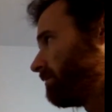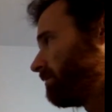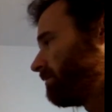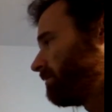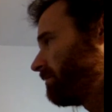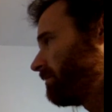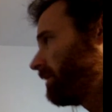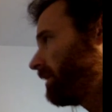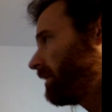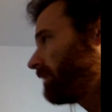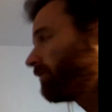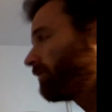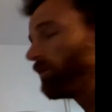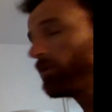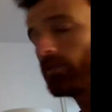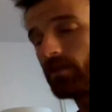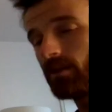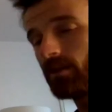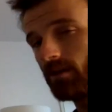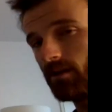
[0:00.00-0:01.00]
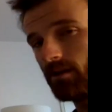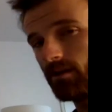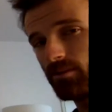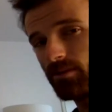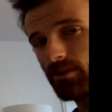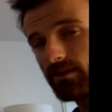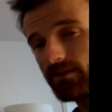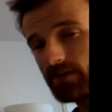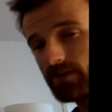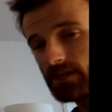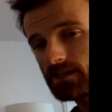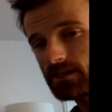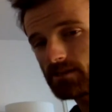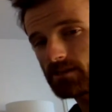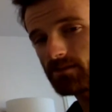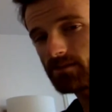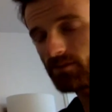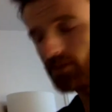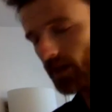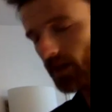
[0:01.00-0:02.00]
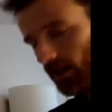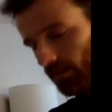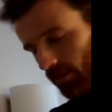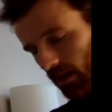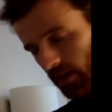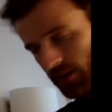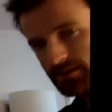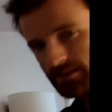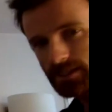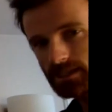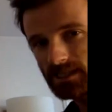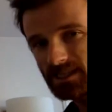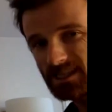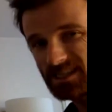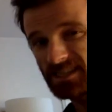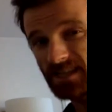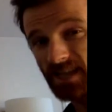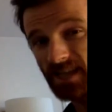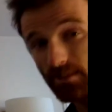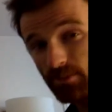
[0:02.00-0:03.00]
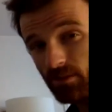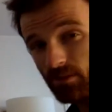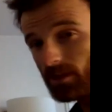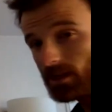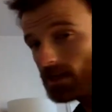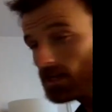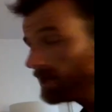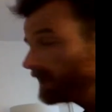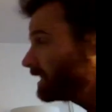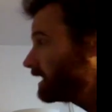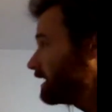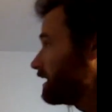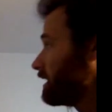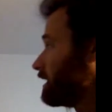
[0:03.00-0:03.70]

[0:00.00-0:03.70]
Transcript: like for the hypothesis example we did,